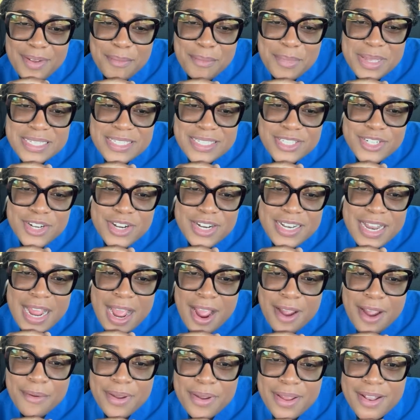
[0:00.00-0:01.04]
Mr.
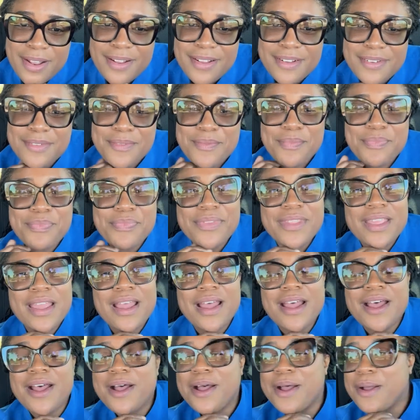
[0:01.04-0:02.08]
Darrell.
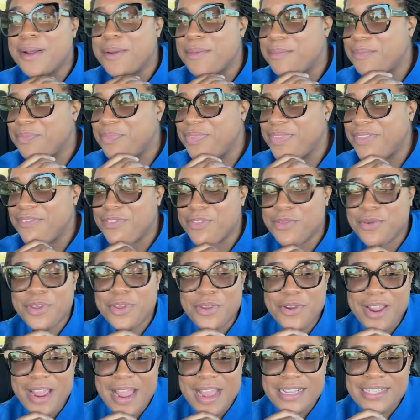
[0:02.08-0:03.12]
Though
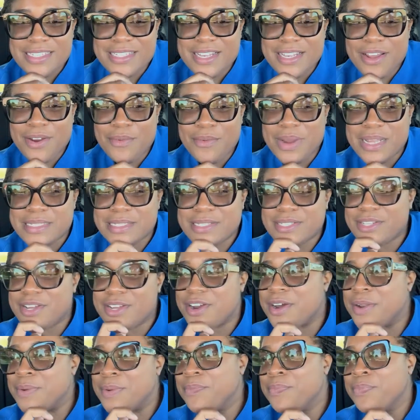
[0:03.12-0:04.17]
you're asking a
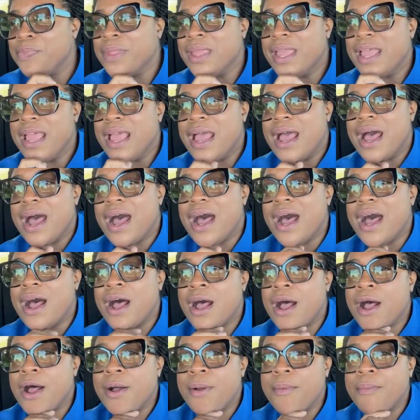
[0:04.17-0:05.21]
question.
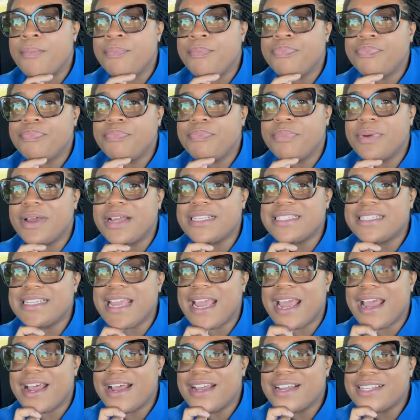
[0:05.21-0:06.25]
But
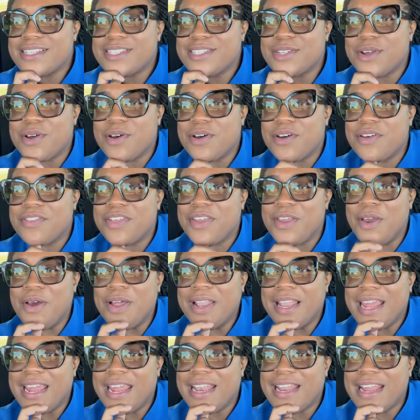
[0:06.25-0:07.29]
yeah, so the
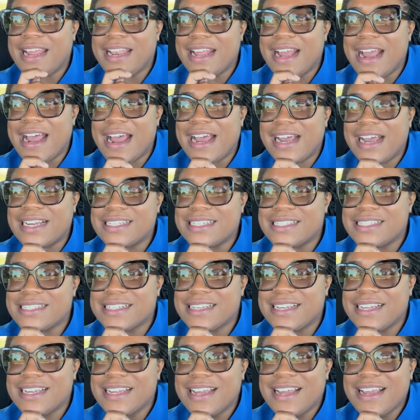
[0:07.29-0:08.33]
young lady had
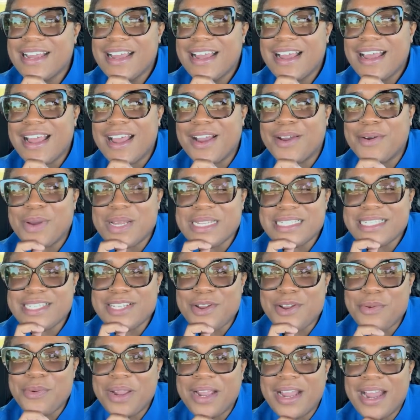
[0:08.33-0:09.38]
asked a
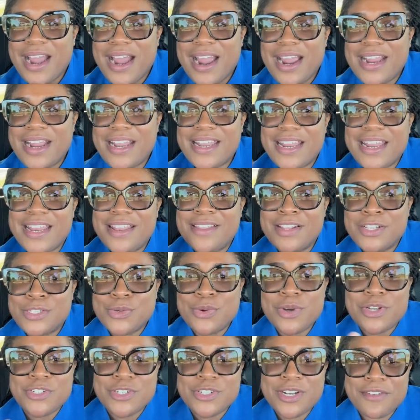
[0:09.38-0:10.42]
question regarding the
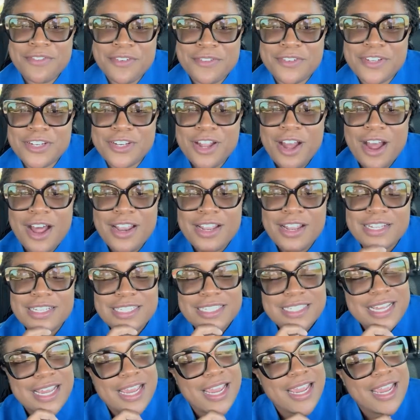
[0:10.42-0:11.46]
$250,
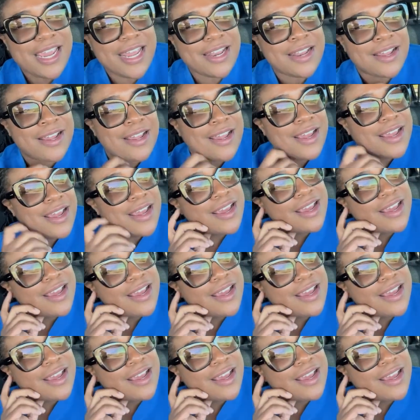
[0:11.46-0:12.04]
saying